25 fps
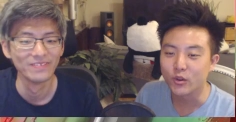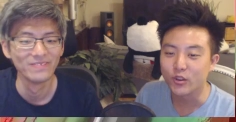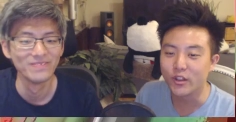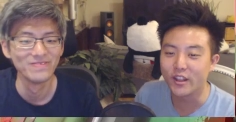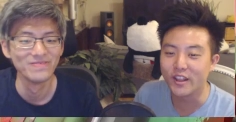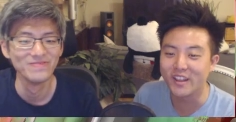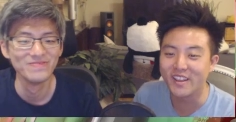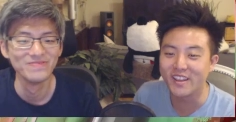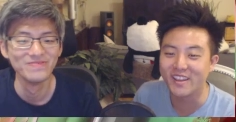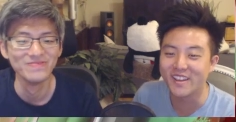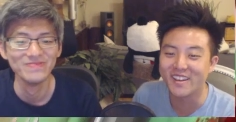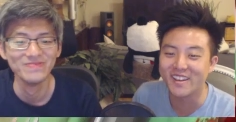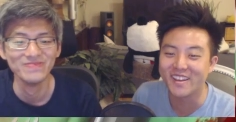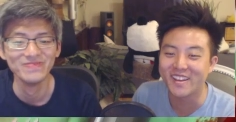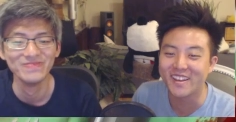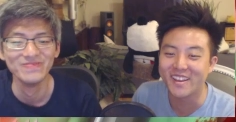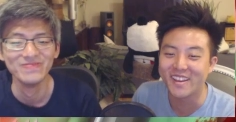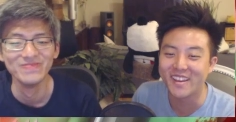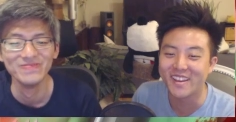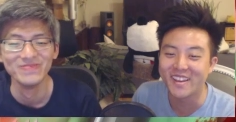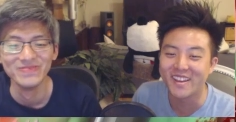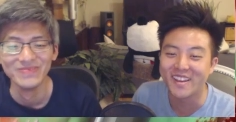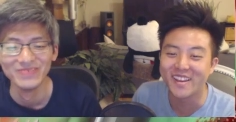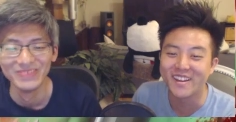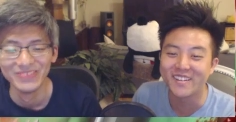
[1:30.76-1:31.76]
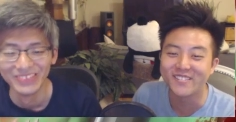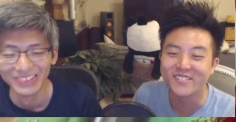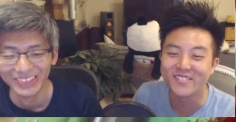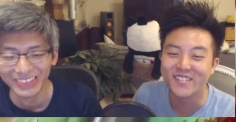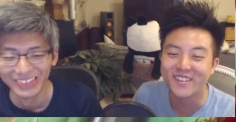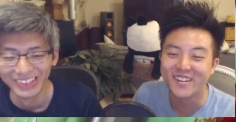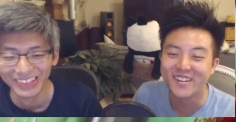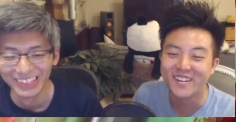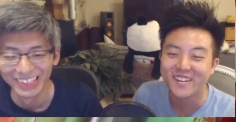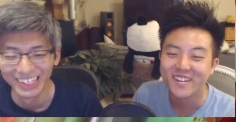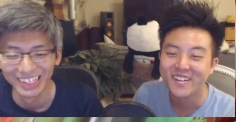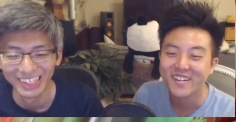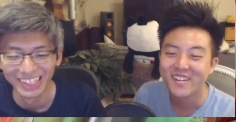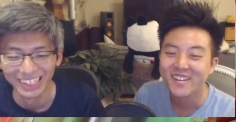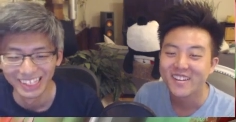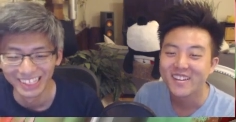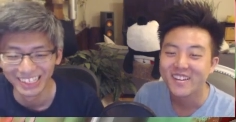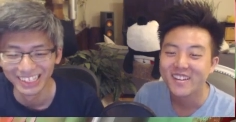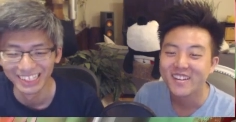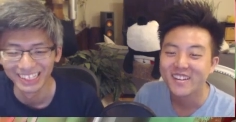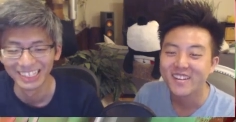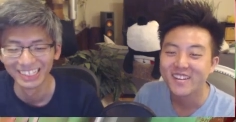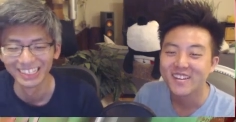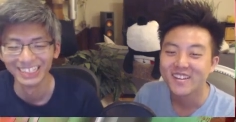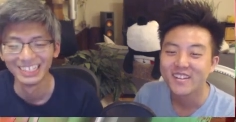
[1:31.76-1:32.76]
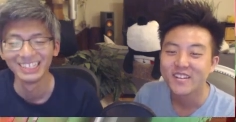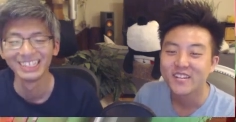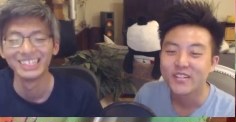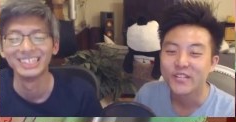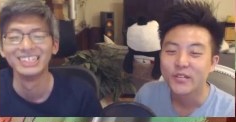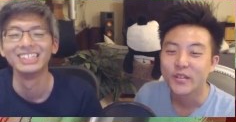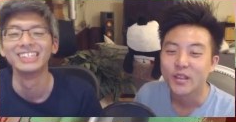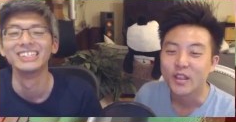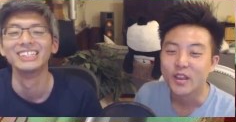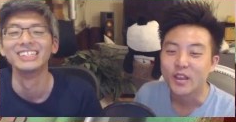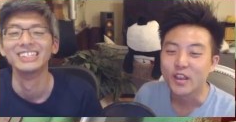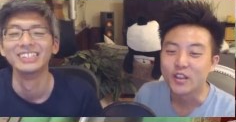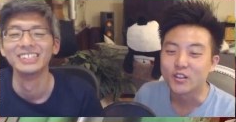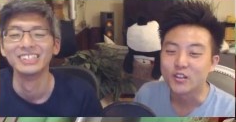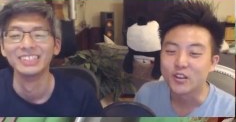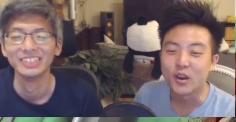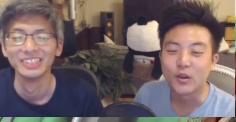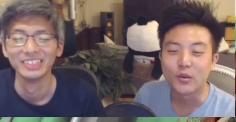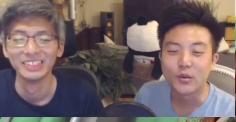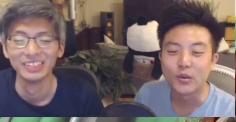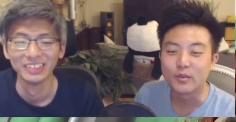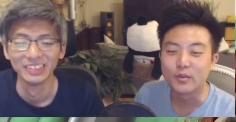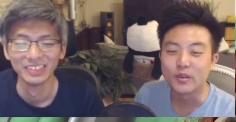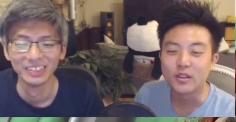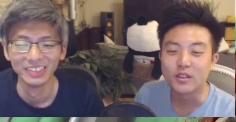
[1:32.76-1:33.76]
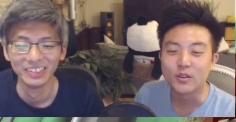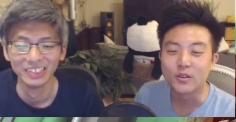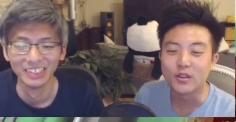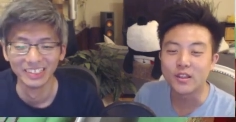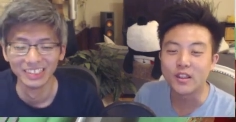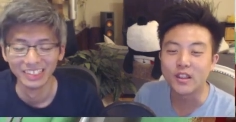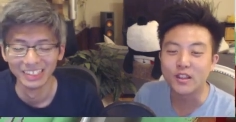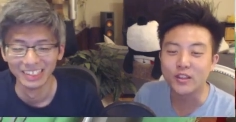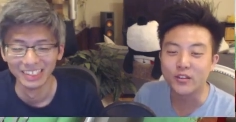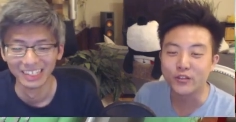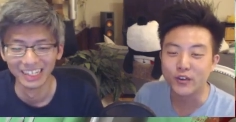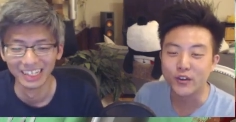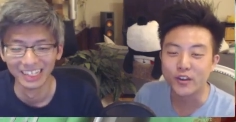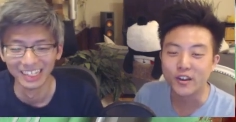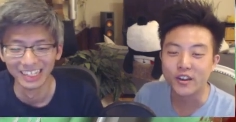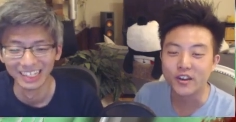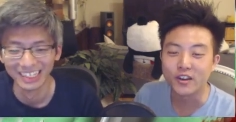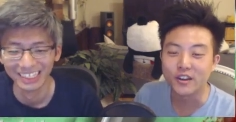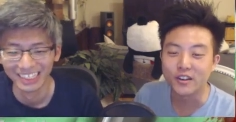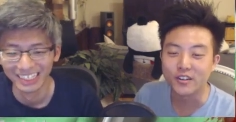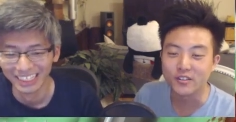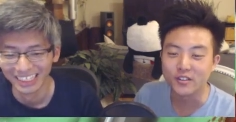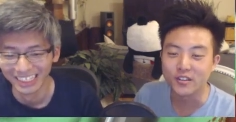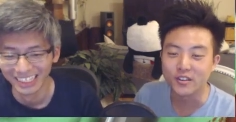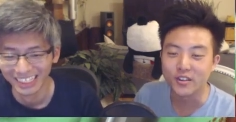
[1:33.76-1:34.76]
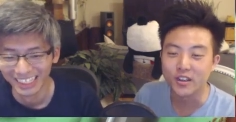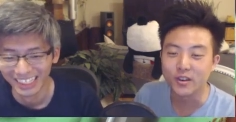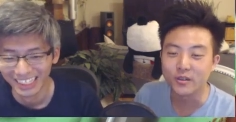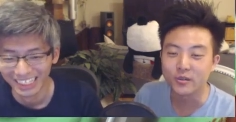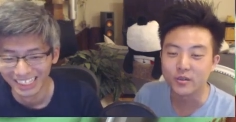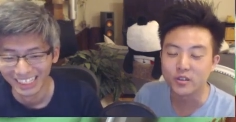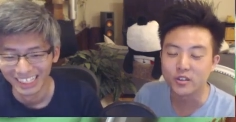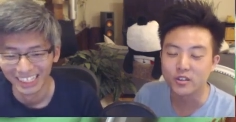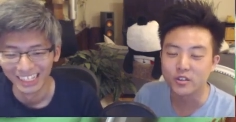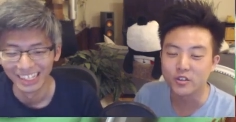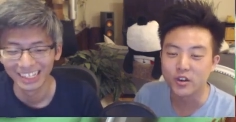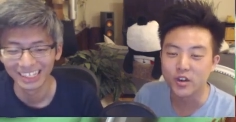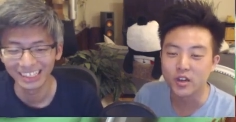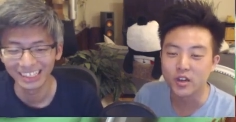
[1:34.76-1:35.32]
Speaker 1: to hold a hammer. It's alright, we've been doing this for years, okay? We're